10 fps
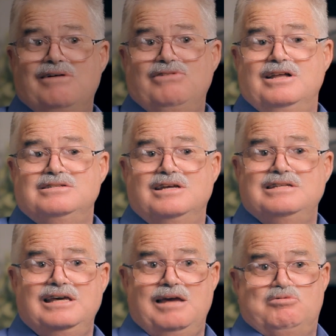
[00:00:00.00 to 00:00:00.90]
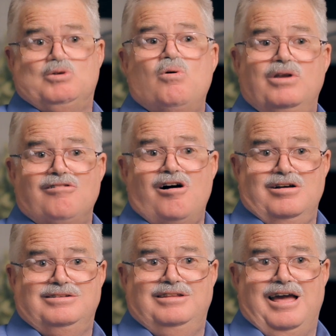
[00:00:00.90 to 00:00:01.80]
evidence is he keeps quoting
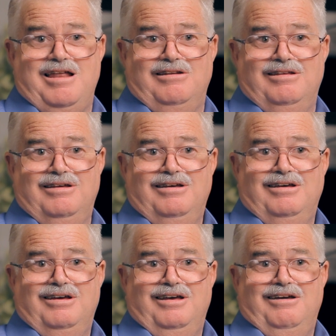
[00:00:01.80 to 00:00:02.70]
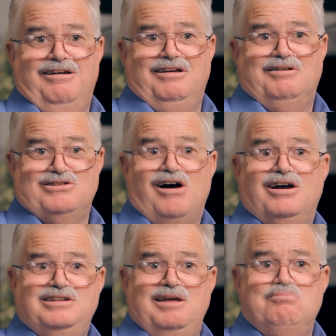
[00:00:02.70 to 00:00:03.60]
Augustine, because
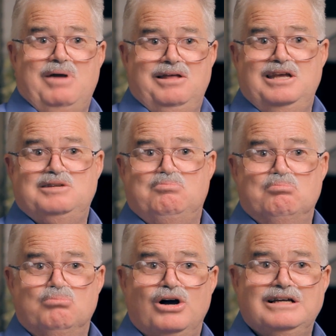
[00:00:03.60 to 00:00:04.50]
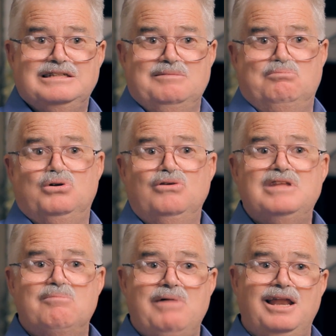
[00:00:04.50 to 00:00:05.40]
Augustine made these books and
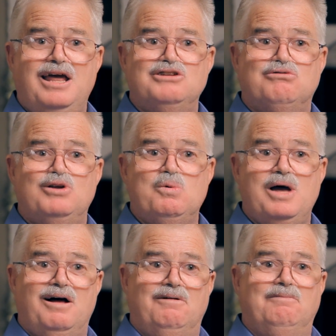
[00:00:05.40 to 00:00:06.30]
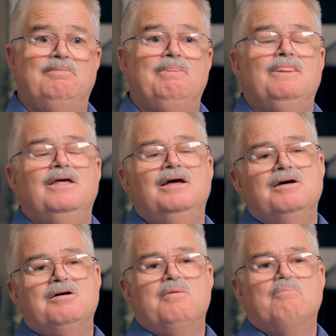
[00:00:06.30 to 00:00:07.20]
proved that man has free will.
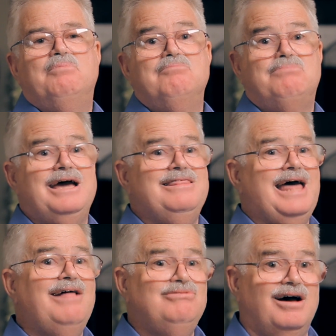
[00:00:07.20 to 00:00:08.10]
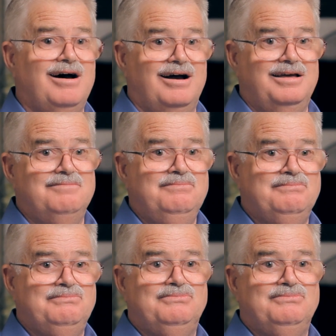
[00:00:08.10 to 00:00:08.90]
But by that time,